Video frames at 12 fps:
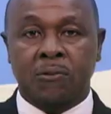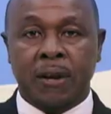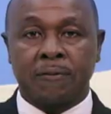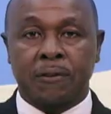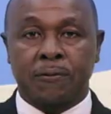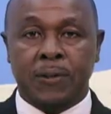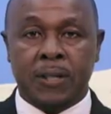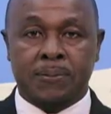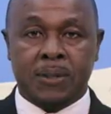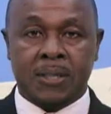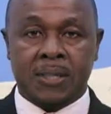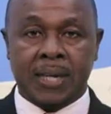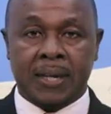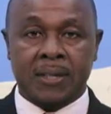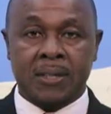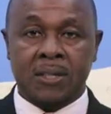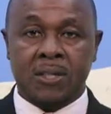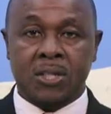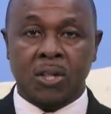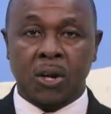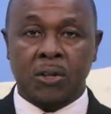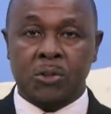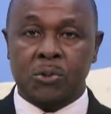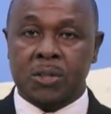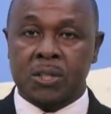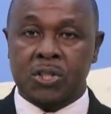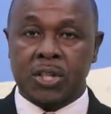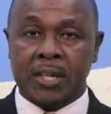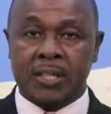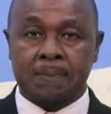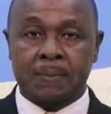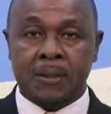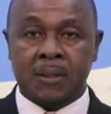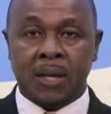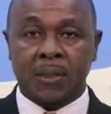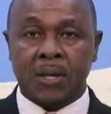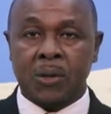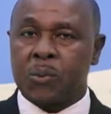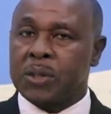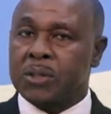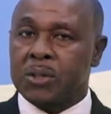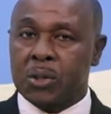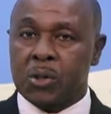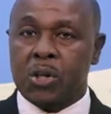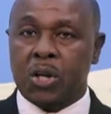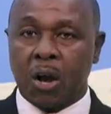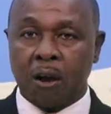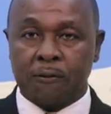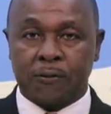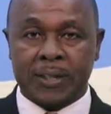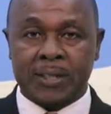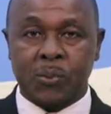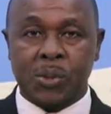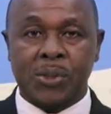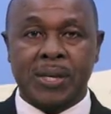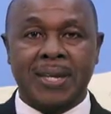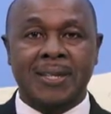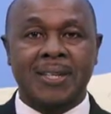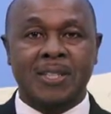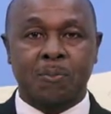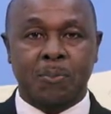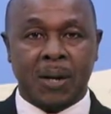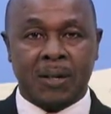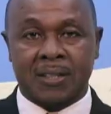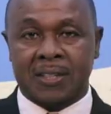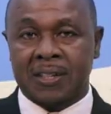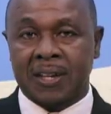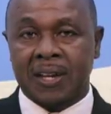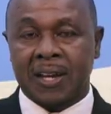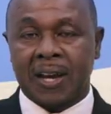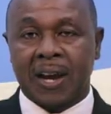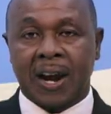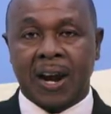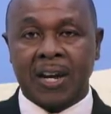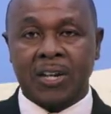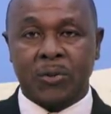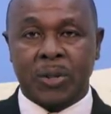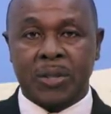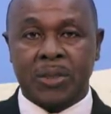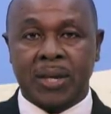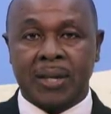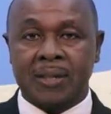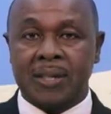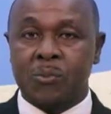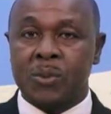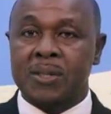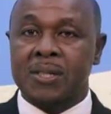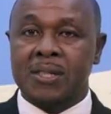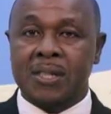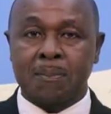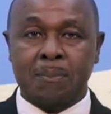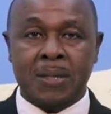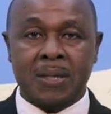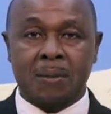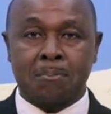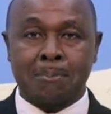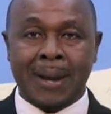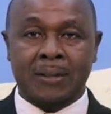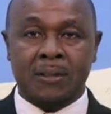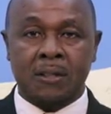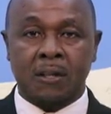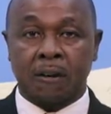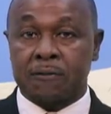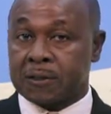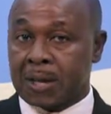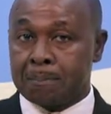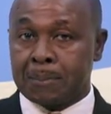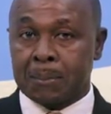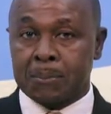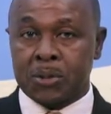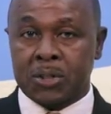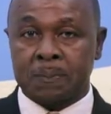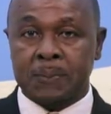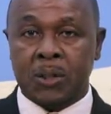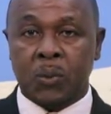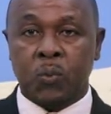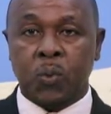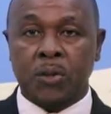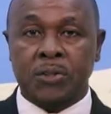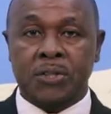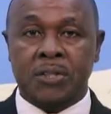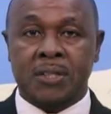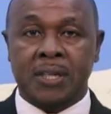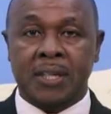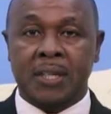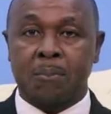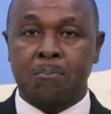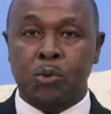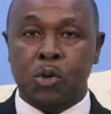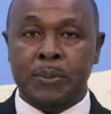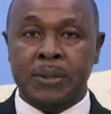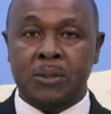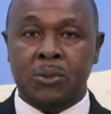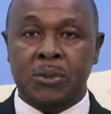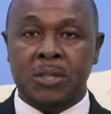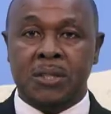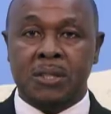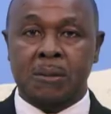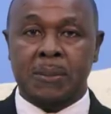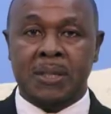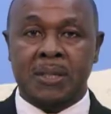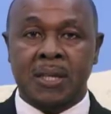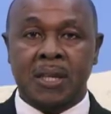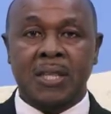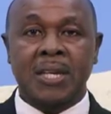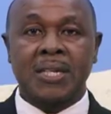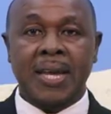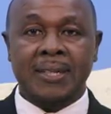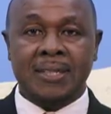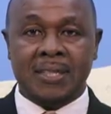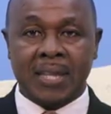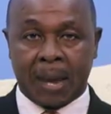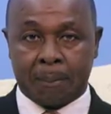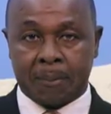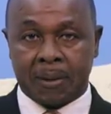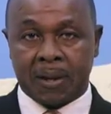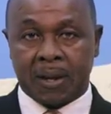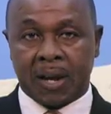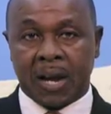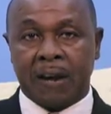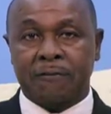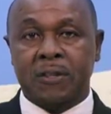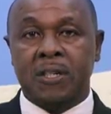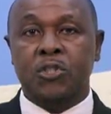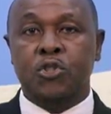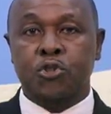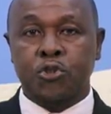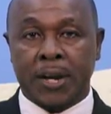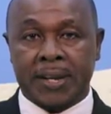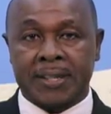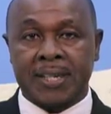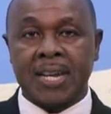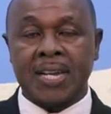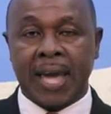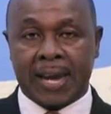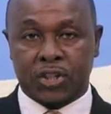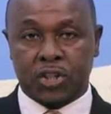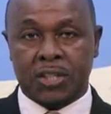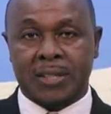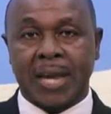Grenville Phillips II sought to suggest that there was no conflict within his party, arguing that it was simply a matter of some members wanting to take a moment to determine the next step after a trying election